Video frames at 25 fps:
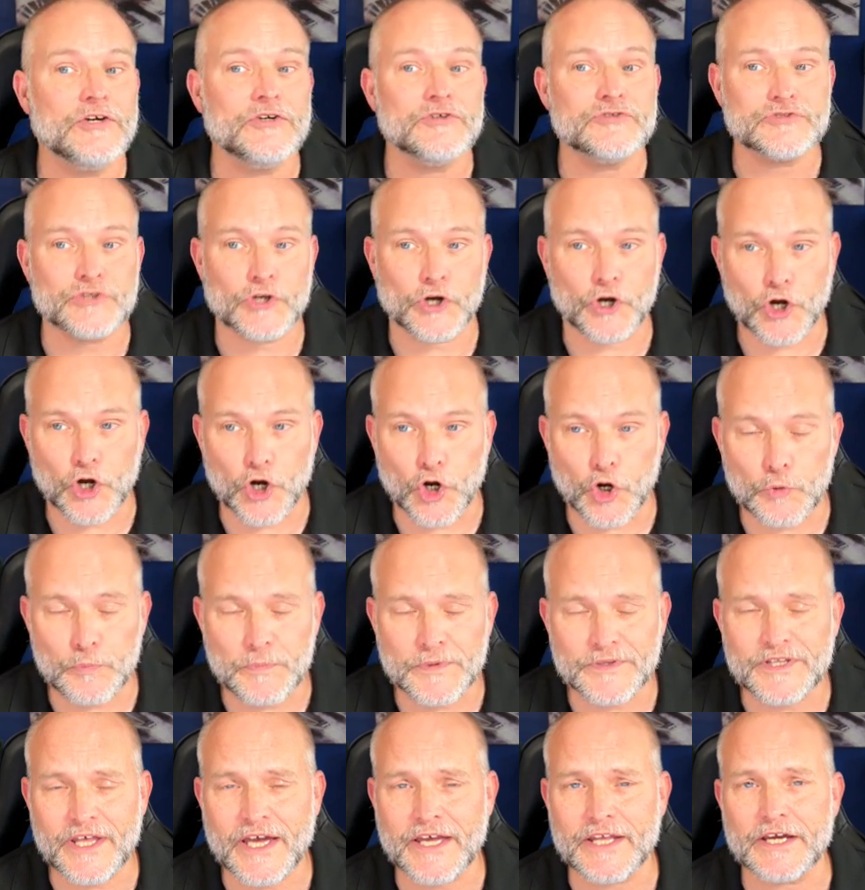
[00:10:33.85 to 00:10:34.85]
So
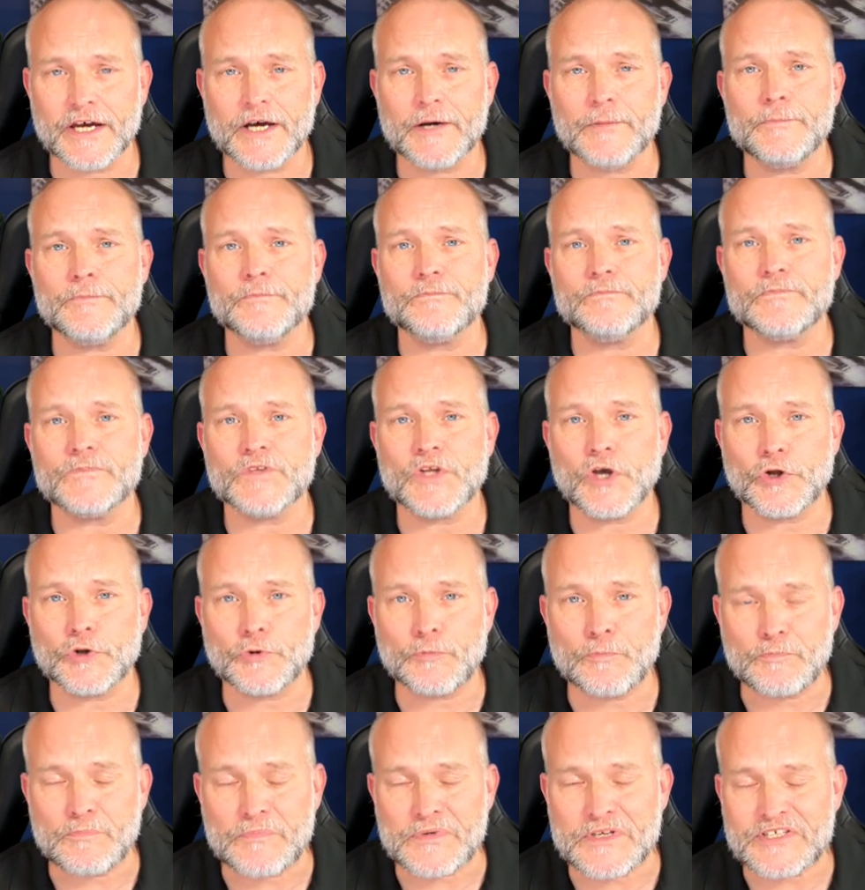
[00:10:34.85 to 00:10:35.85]
open that up, go
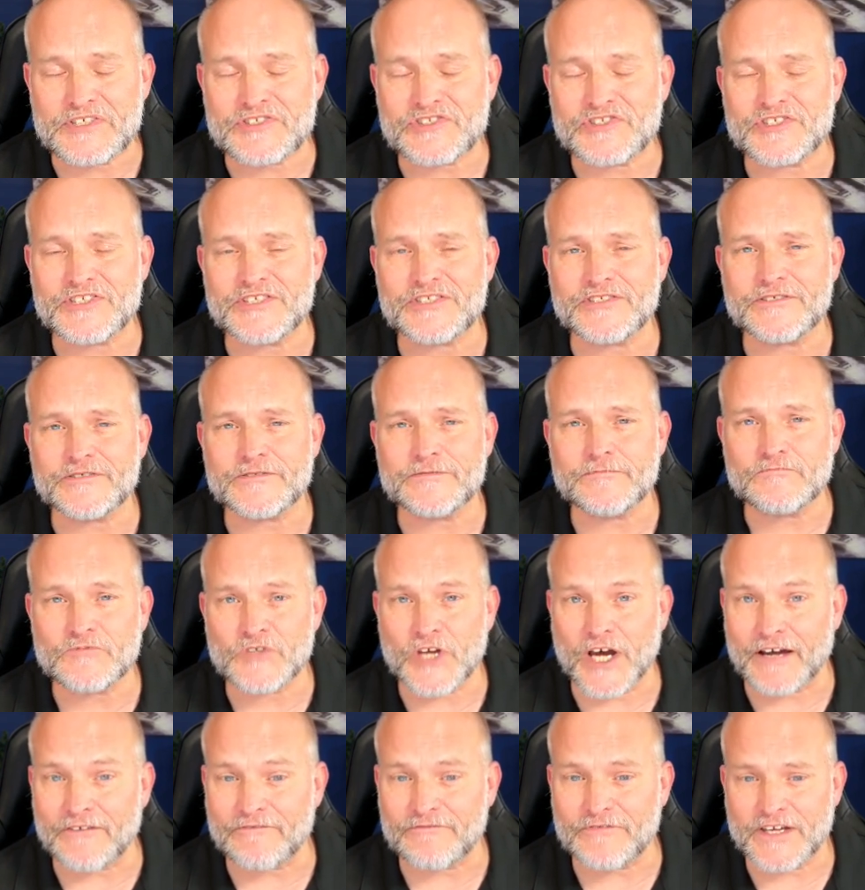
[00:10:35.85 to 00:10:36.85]
to
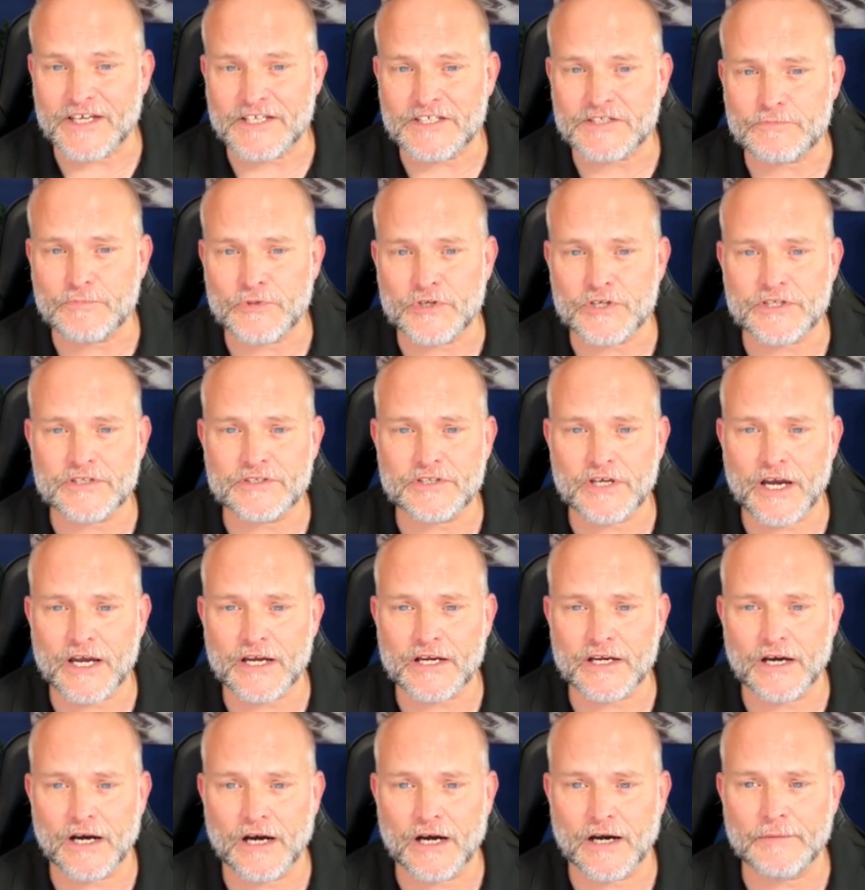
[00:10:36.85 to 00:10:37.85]

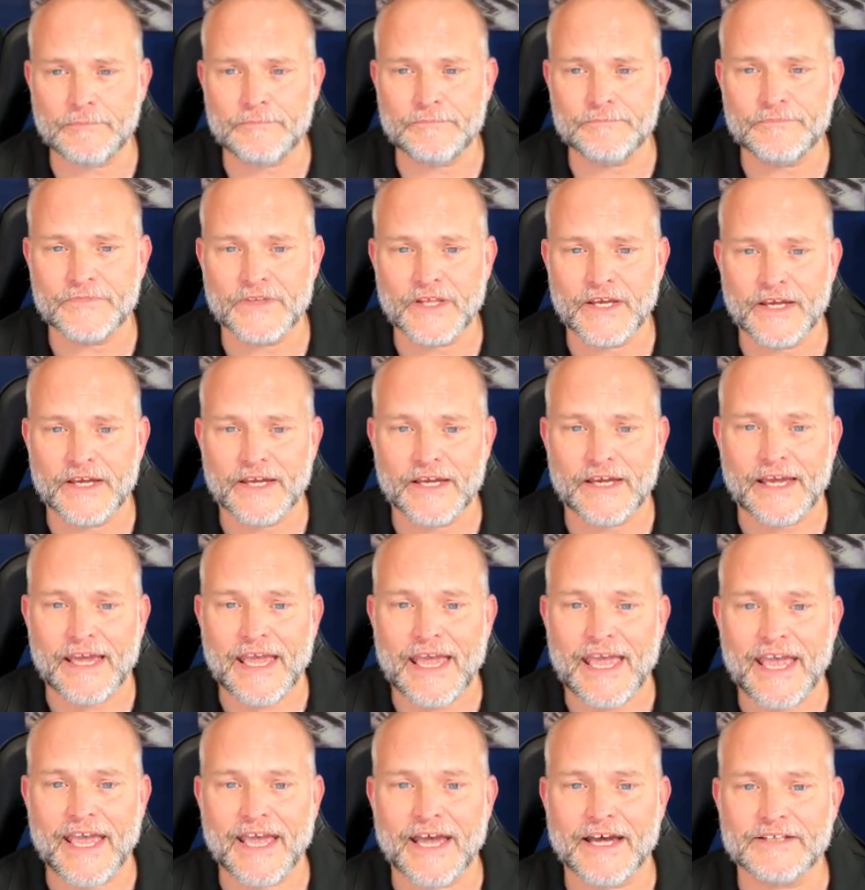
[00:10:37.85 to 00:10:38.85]
business.facebook.com,
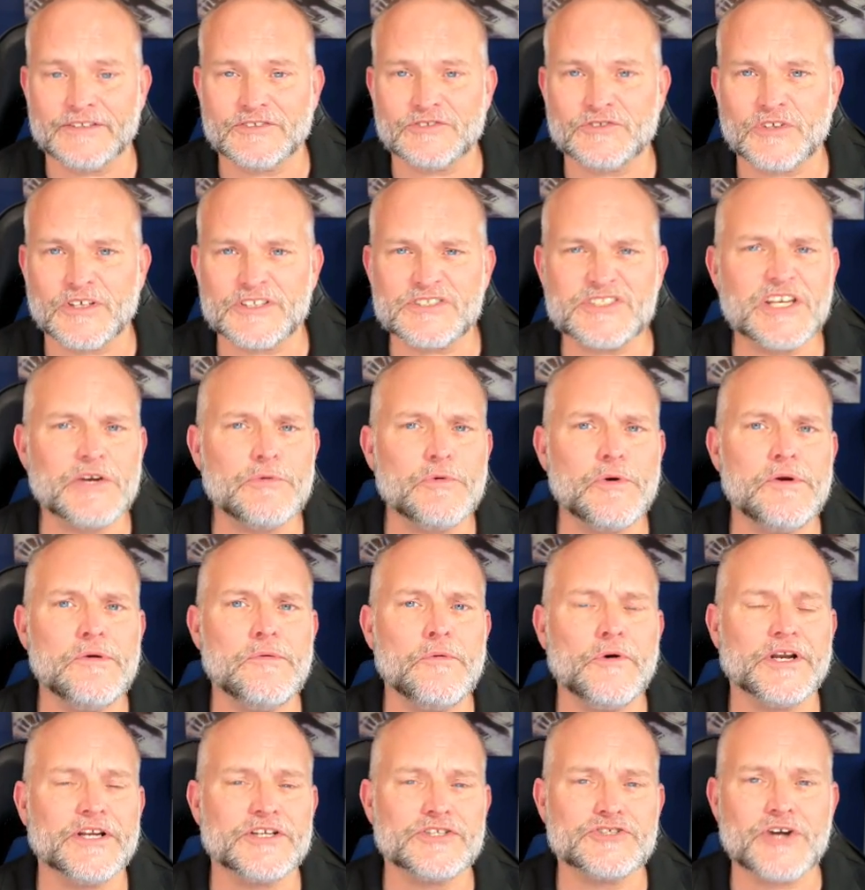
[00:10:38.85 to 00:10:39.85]
and let's say we
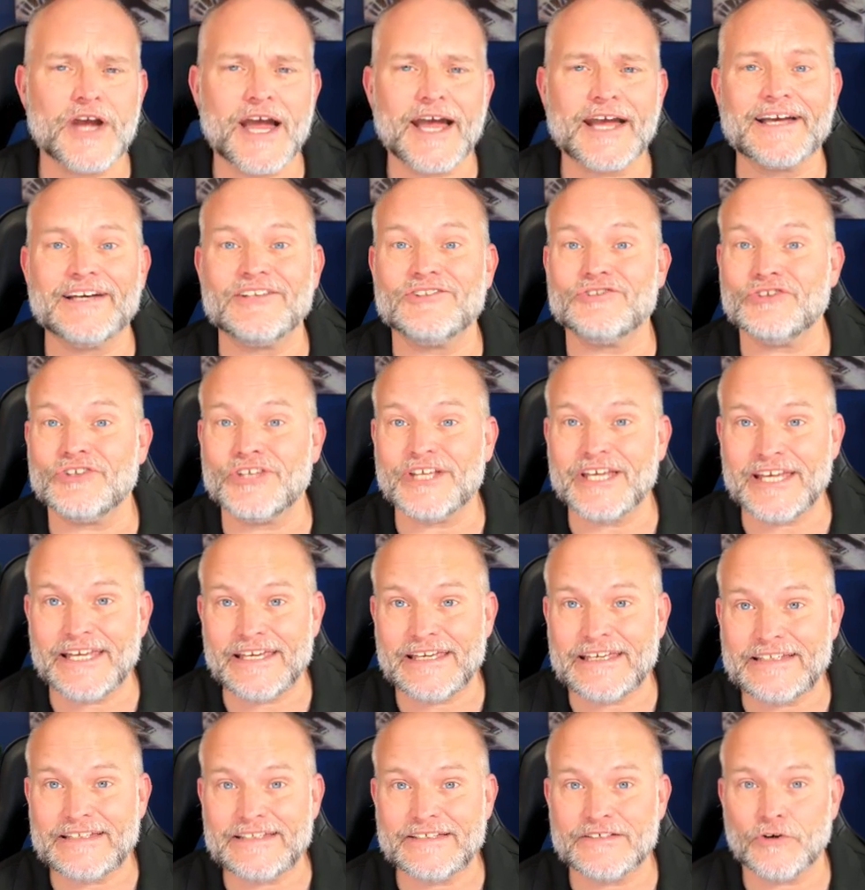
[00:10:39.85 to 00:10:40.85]
want to track a
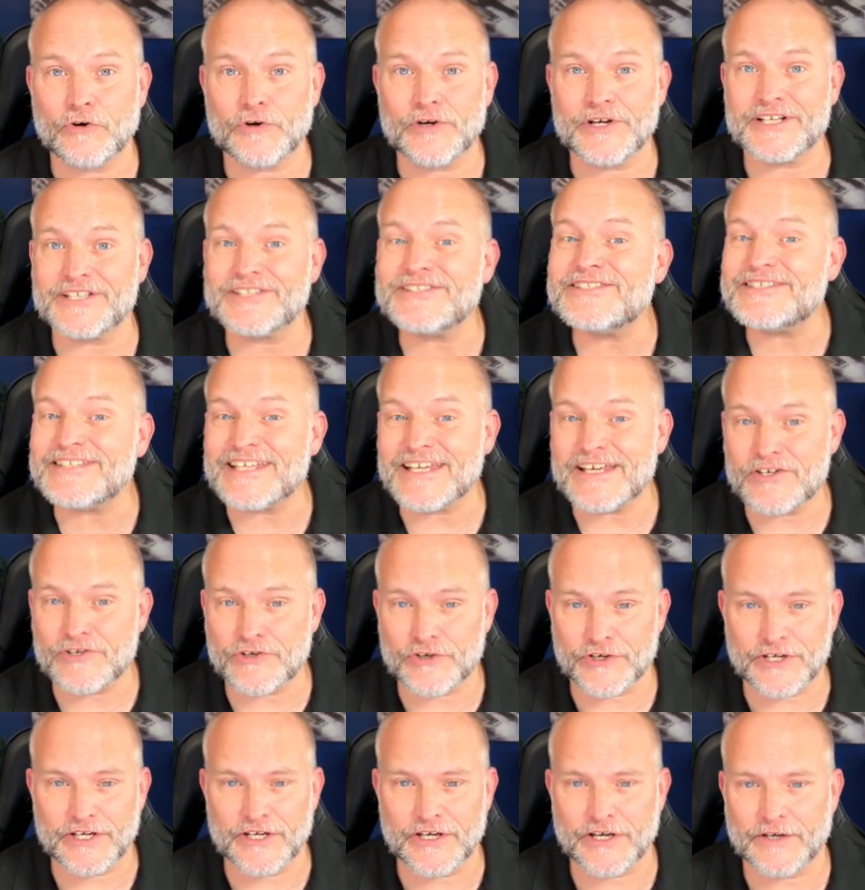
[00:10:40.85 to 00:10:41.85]
lead or a
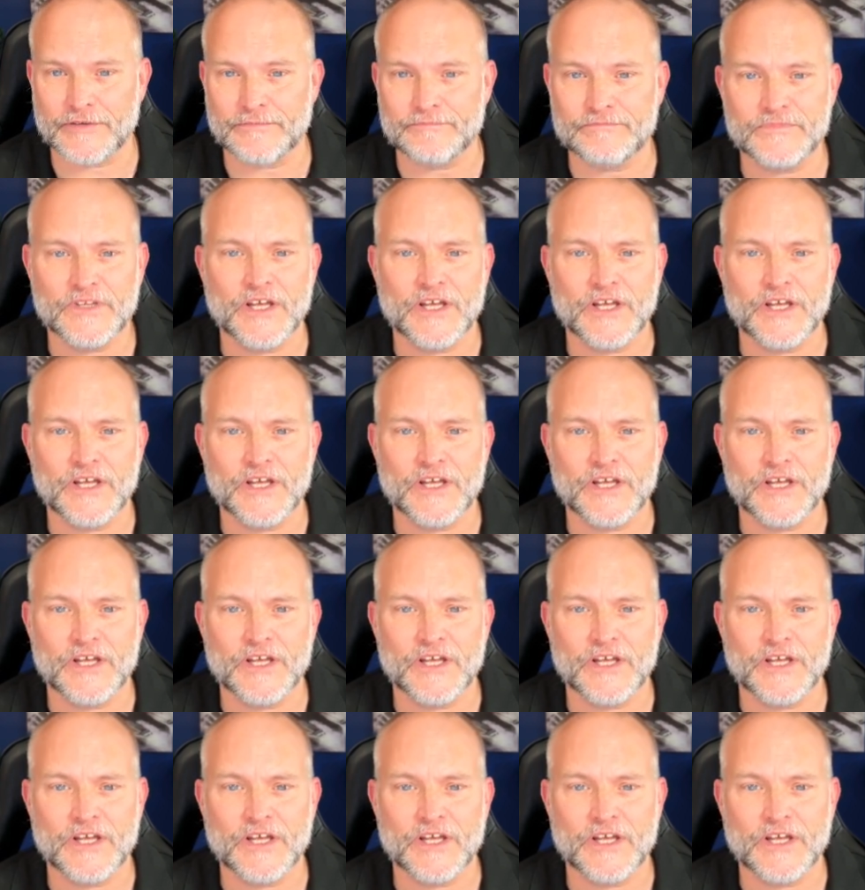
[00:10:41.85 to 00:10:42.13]
seeker here.